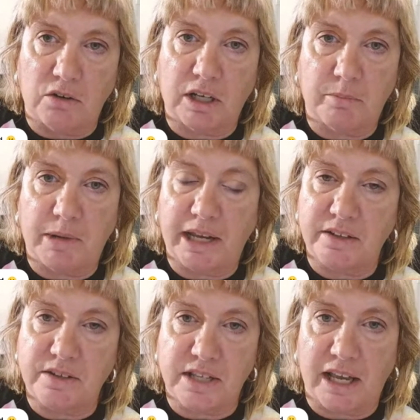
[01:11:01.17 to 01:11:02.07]
don't come back
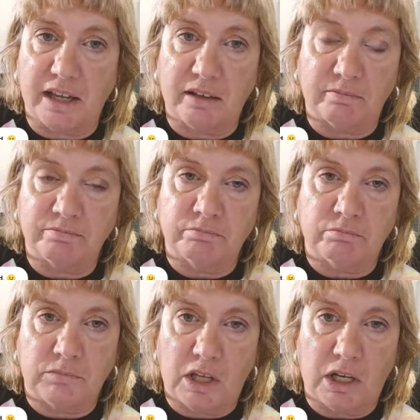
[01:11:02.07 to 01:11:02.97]
and say,
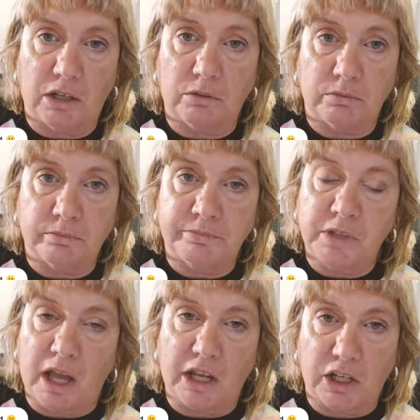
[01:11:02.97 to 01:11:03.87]
you know,
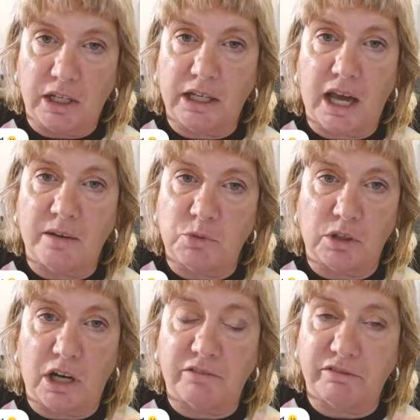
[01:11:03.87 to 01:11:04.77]
I could have gotten
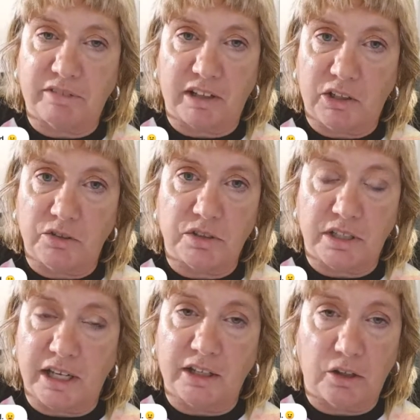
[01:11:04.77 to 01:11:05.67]
more off if I'd used
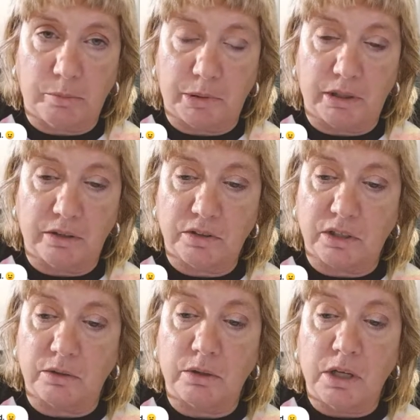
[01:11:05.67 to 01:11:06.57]
the dang coupon.
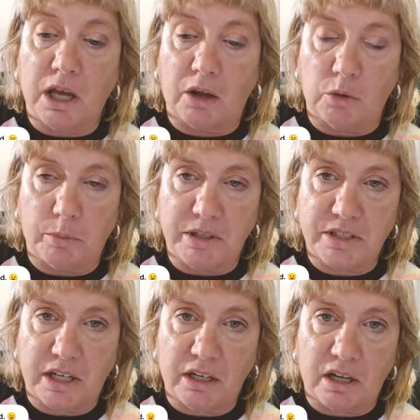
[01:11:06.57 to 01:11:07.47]
So I will be
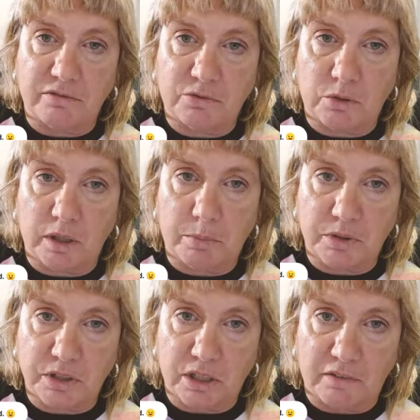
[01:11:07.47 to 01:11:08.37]
sending off forty
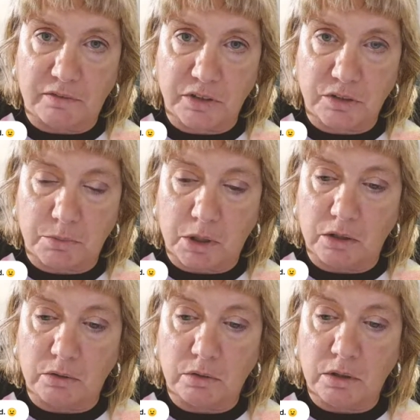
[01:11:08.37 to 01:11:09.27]
percent offers
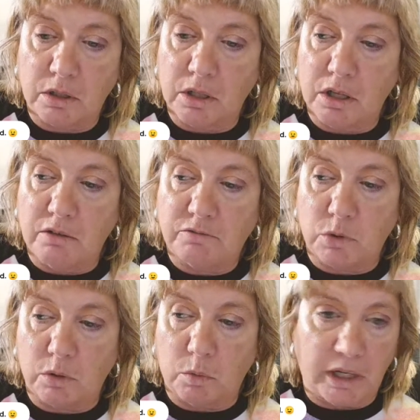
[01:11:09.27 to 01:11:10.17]
tomorrow
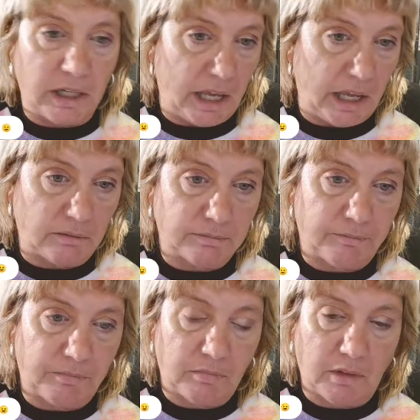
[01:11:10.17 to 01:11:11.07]
for one day,
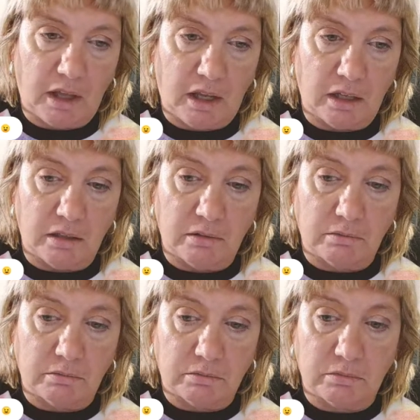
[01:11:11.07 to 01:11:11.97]
and
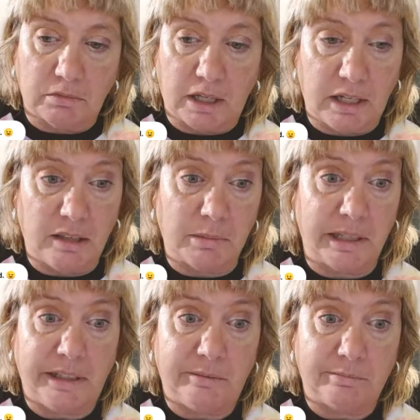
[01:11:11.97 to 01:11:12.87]
I need the
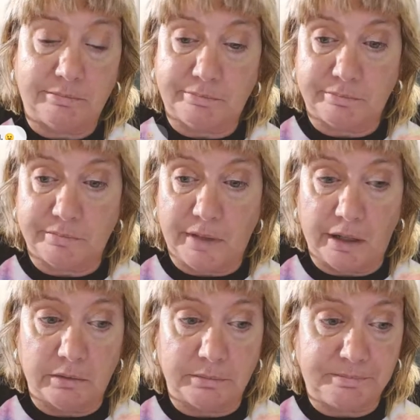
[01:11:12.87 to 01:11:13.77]
money, you
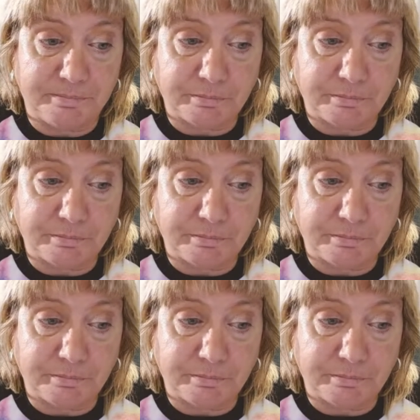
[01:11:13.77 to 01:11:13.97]
know.